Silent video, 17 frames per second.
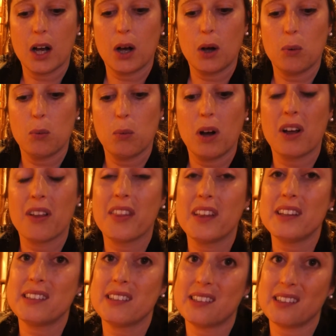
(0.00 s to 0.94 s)
well,
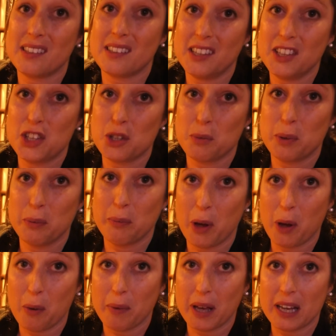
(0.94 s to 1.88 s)
this is a teachable
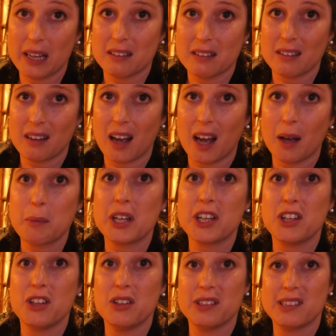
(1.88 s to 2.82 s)
moment. I'm going
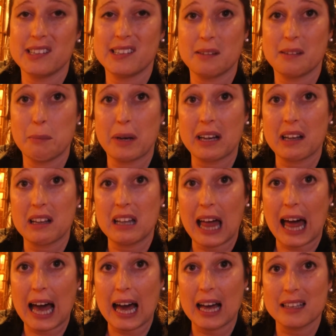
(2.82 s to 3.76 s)
to use this in my
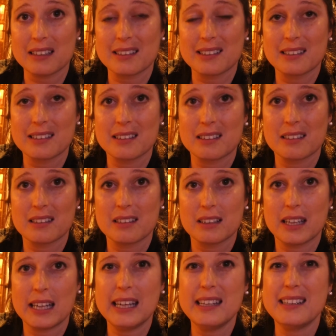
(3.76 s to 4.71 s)
class.
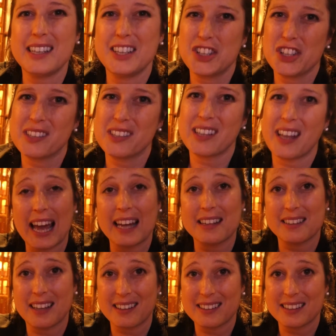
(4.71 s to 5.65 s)
He teaches at
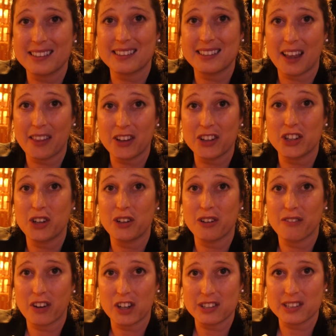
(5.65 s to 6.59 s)
Texas Southern
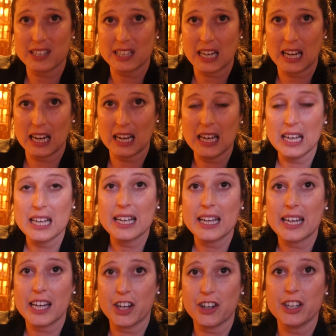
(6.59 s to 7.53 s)
University
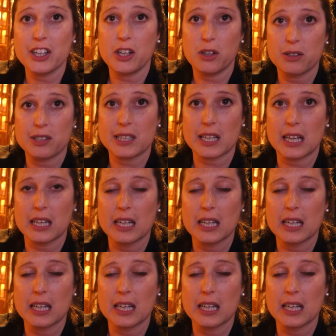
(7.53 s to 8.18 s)
here in Houston.